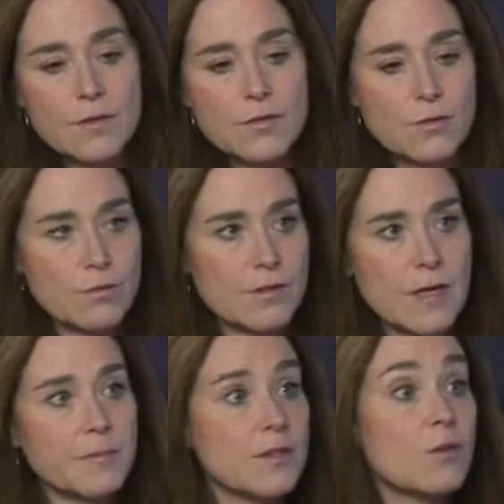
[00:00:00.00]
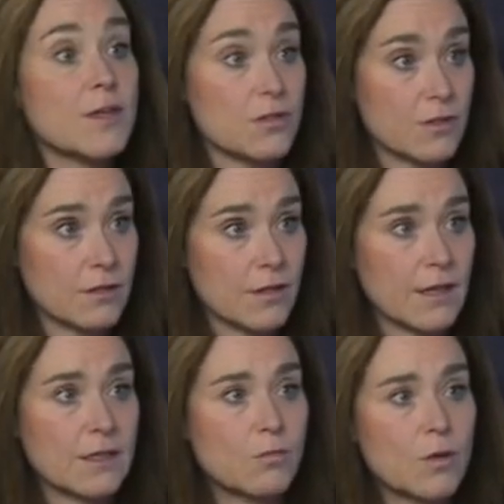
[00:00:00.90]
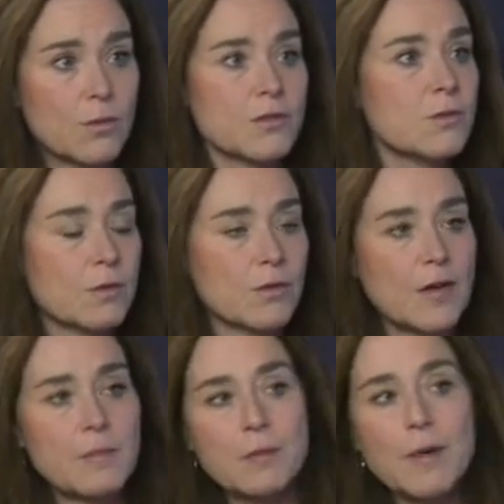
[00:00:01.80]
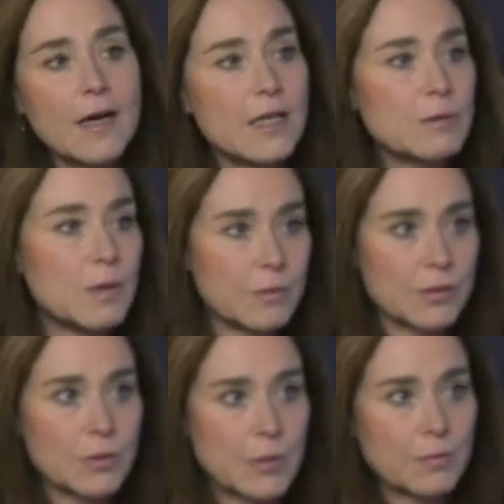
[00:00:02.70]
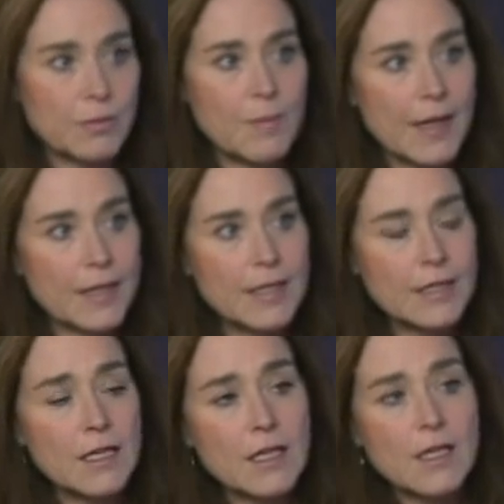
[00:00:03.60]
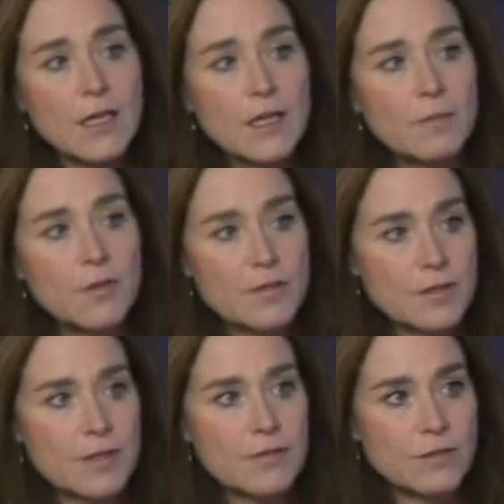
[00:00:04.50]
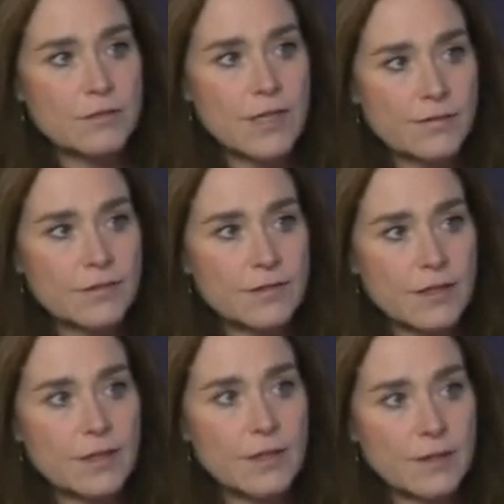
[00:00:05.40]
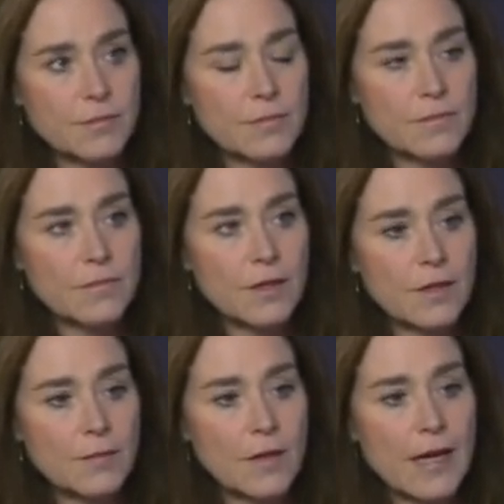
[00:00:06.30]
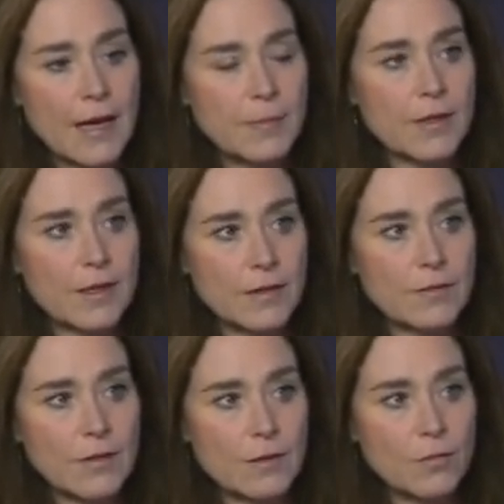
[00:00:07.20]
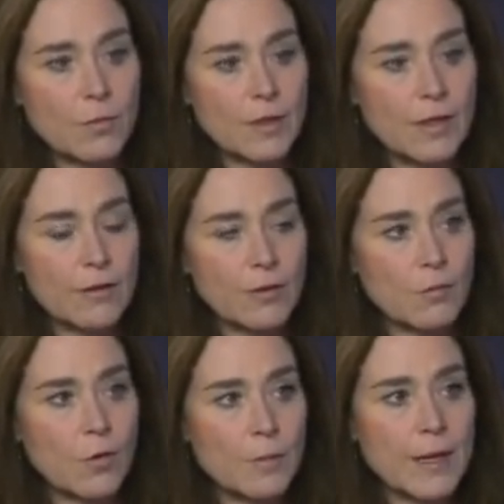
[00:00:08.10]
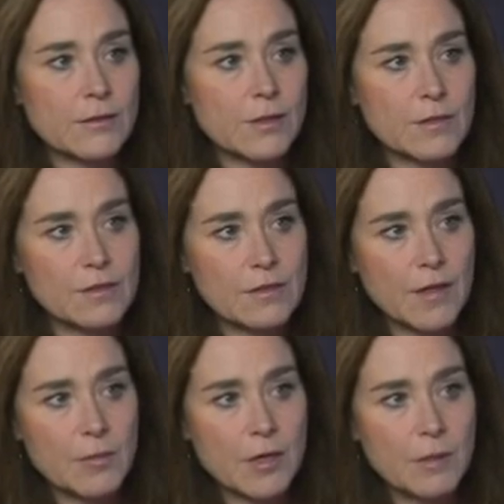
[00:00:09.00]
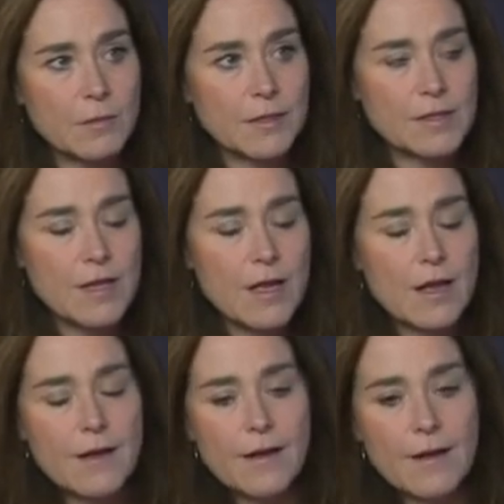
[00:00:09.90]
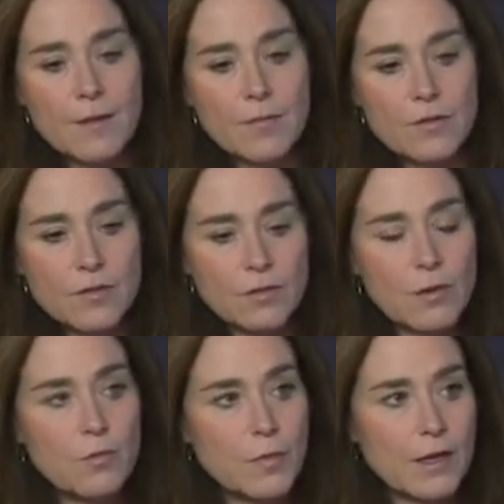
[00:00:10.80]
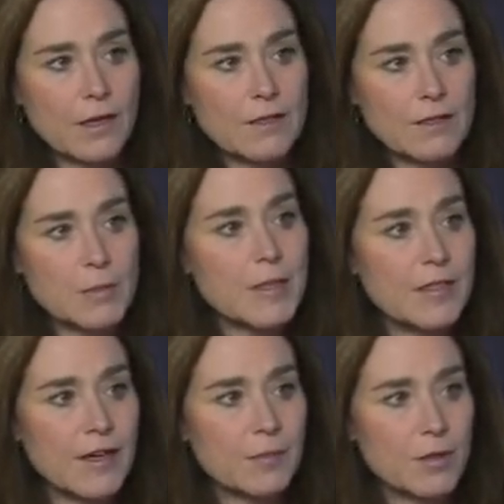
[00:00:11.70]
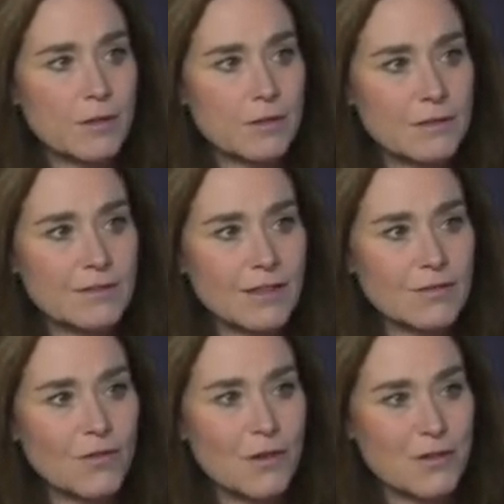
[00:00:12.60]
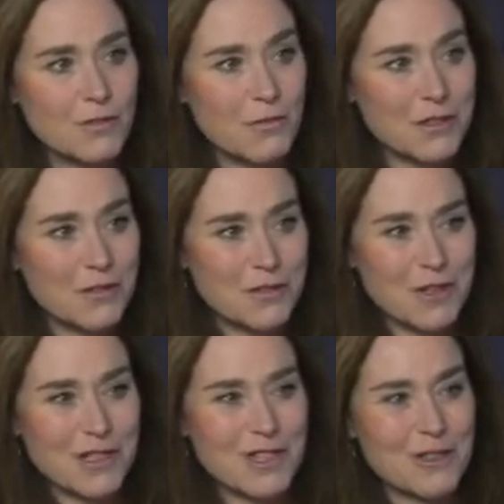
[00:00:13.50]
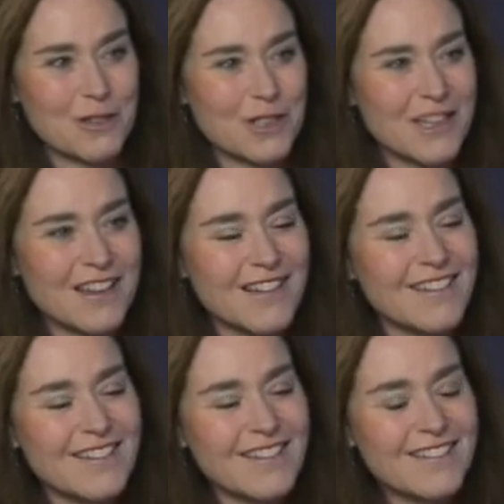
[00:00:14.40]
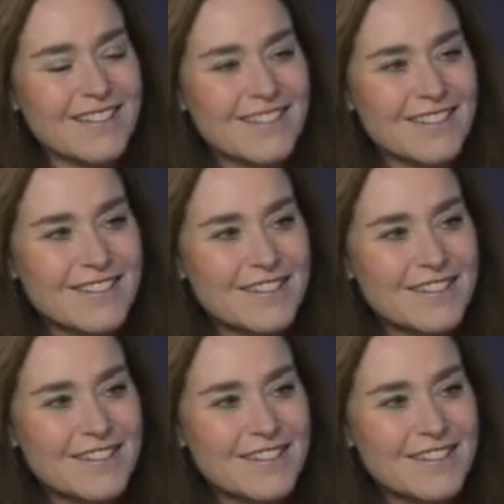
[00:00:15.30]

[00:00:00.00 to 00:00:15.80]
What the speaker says: sewer septic question and what we're doing with Hummock Pond, what we're doing with Matticat, those things are definitely happening, and we'll be hearing more about those in the upcoming months. There certainly won't be any sleepy time here as far as the winter's concerned. When is the consultant's